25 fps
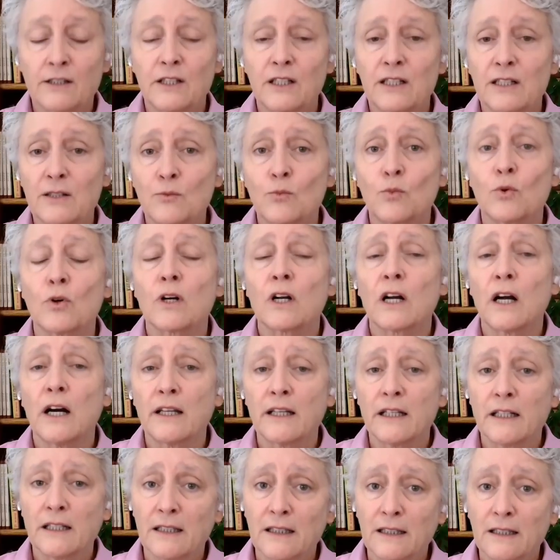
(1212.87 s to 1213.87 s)
just work
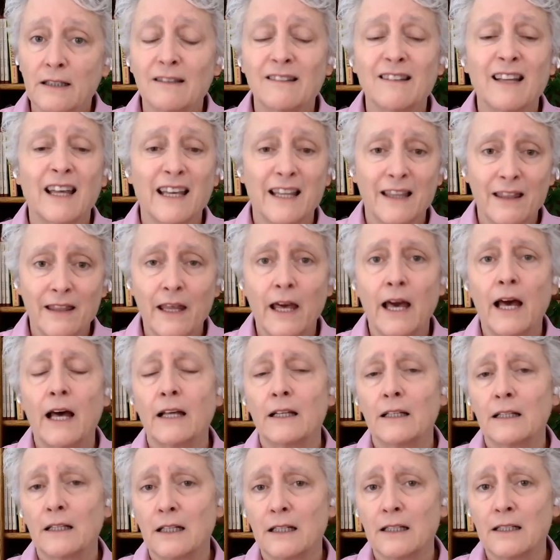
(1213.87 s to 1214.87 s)
on it like that,
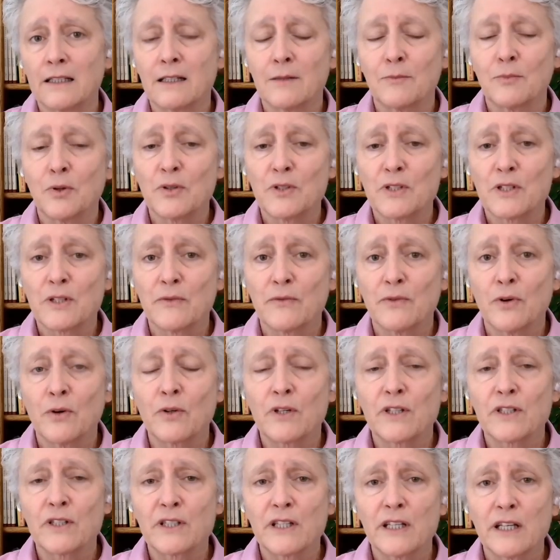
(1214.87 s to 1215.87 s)
as opposed to
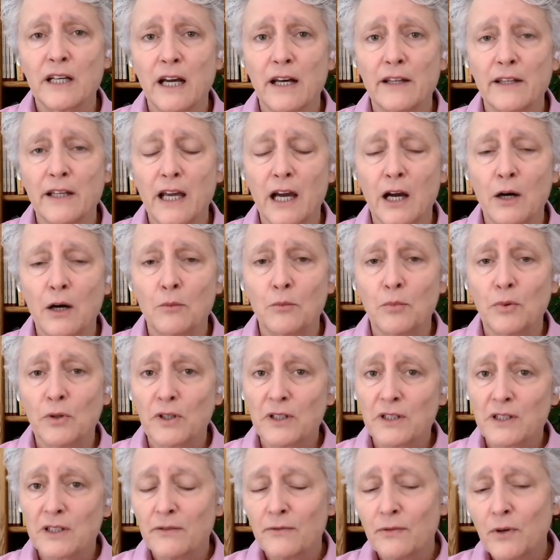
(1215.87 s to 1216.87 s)
focusing on the output,
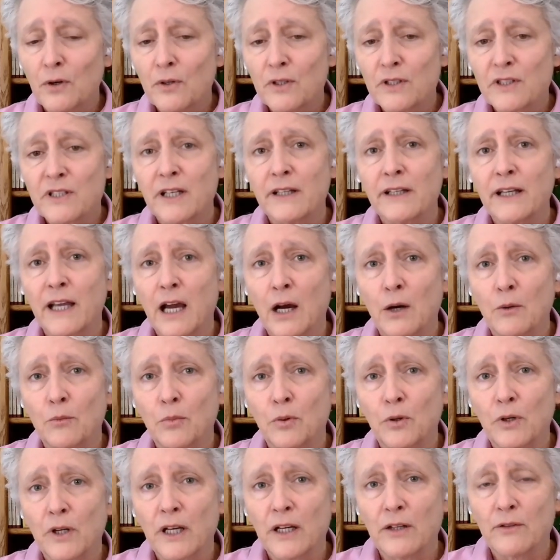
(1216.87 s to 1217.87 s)
because the focus on the
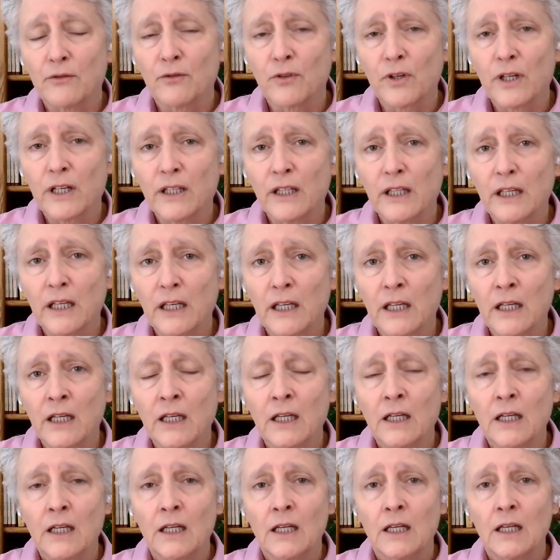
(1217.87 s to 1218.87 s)
output can really
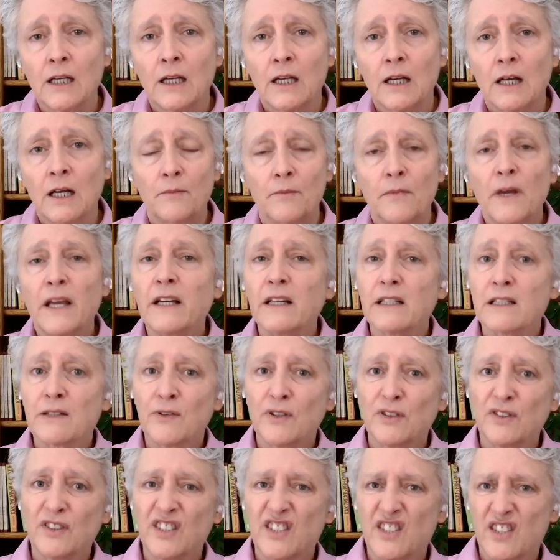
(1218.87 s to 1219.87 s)
make us
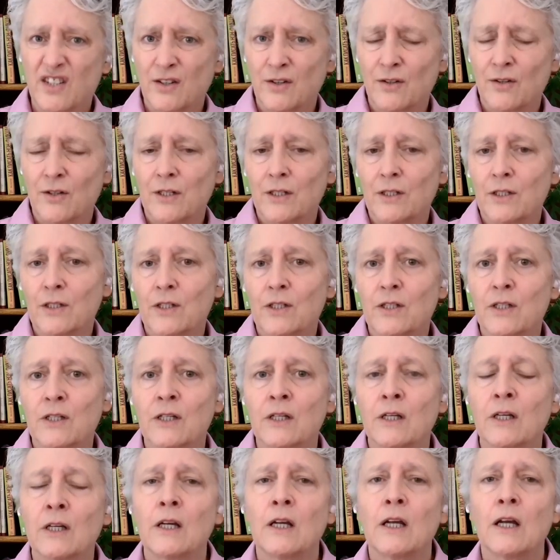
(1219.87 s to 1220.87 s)
feel discouraged.
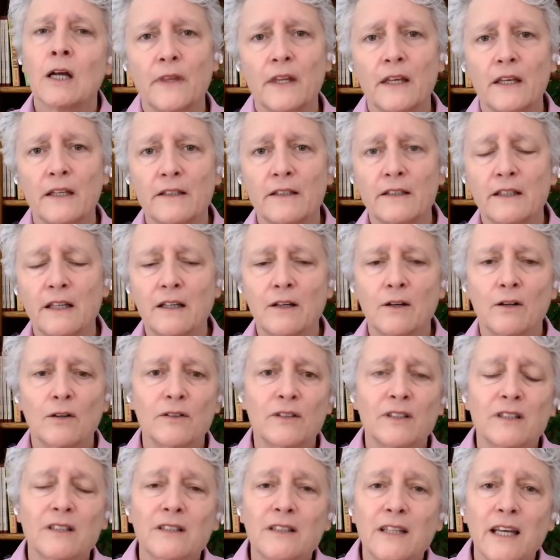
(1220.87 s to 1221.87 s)
It's like, oh,
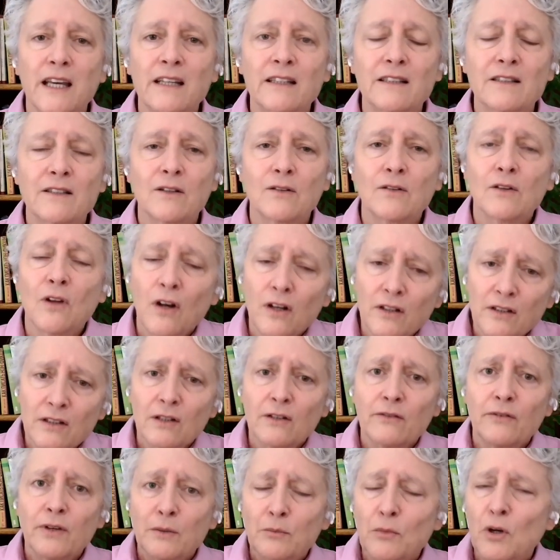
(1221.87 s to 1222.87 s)
this is taking so long, so
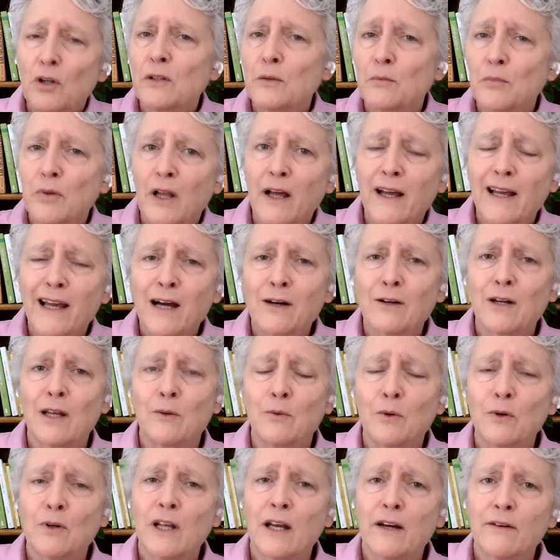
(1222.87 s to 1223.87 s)
if I multiply out, I
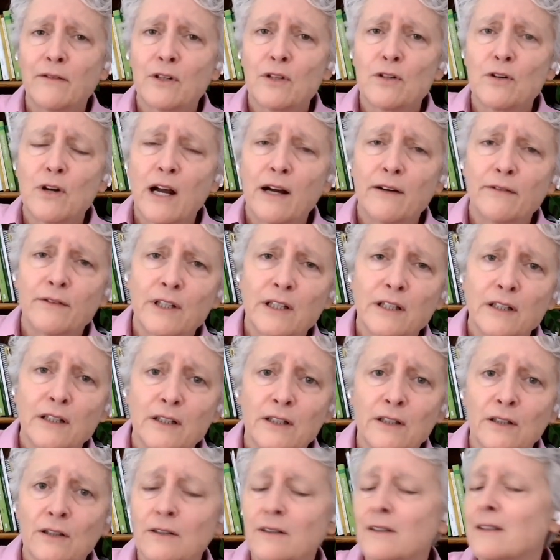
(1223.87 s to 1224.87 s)
won't have a draft
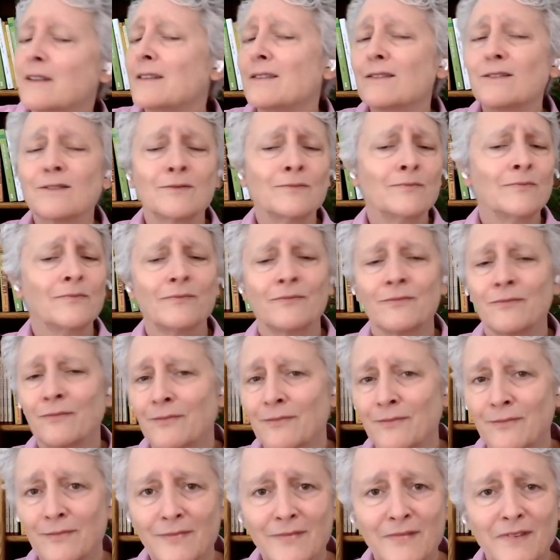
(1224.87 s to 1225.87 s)
until...
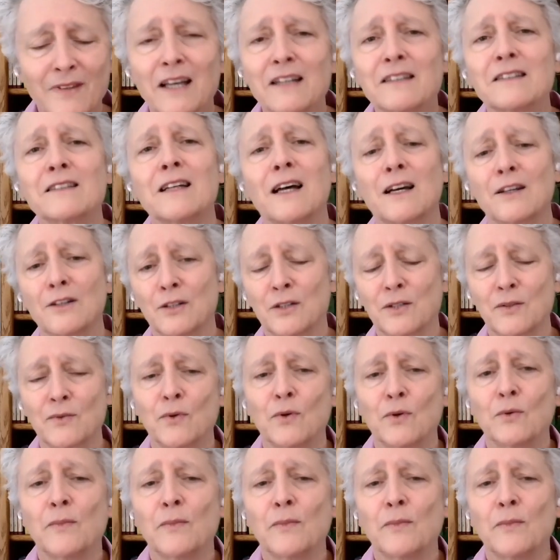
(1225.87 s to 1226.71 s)
That's not useful